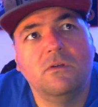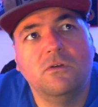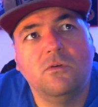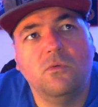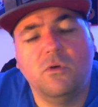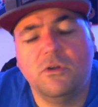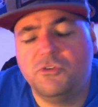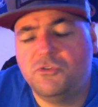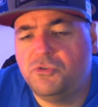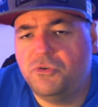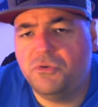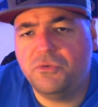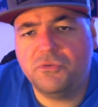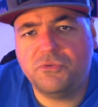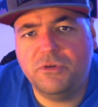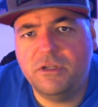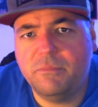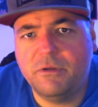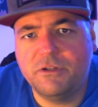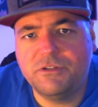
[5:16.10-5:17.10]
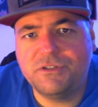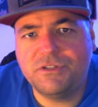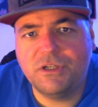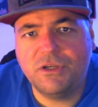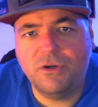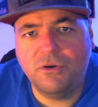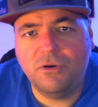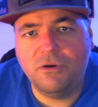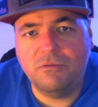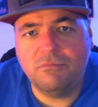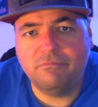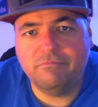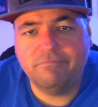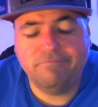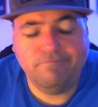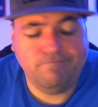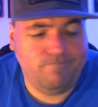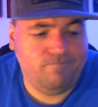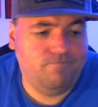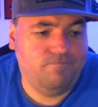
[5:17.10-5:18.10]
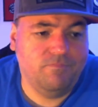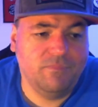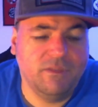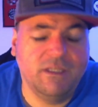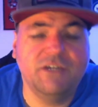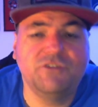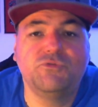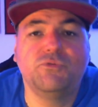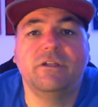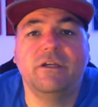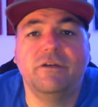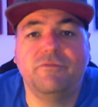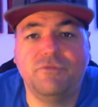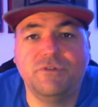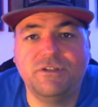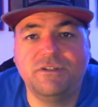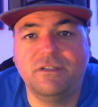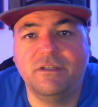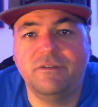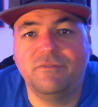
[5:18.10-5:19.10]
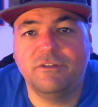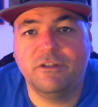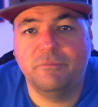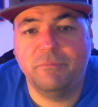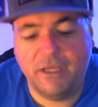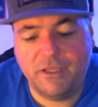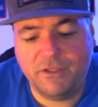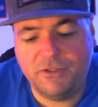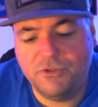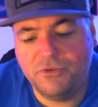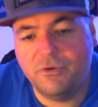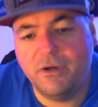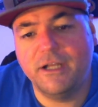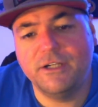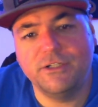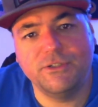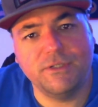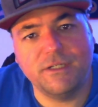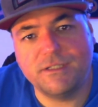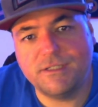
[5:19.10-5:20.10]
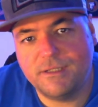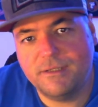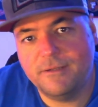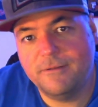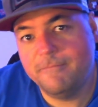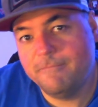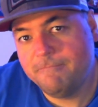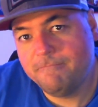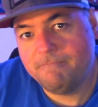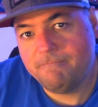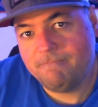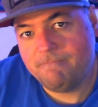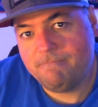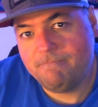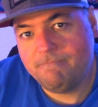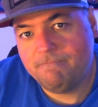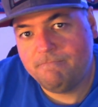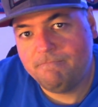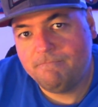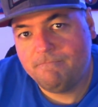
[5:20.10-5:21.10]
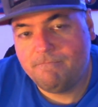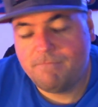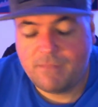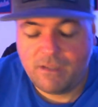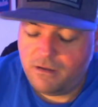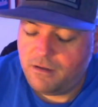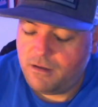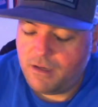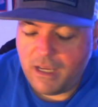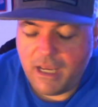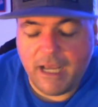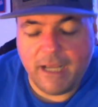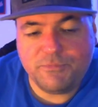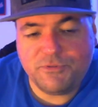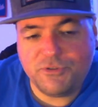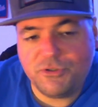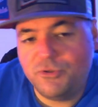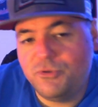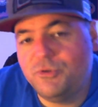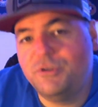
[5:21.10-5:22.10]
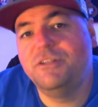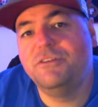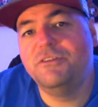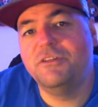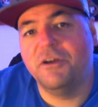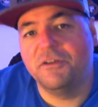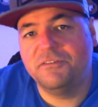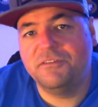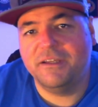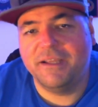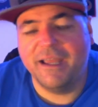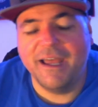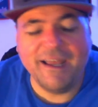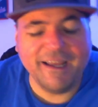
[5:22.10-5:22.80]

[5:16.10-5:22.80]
what two or three months ago guess what I've received on my new address? Absolutely nothing.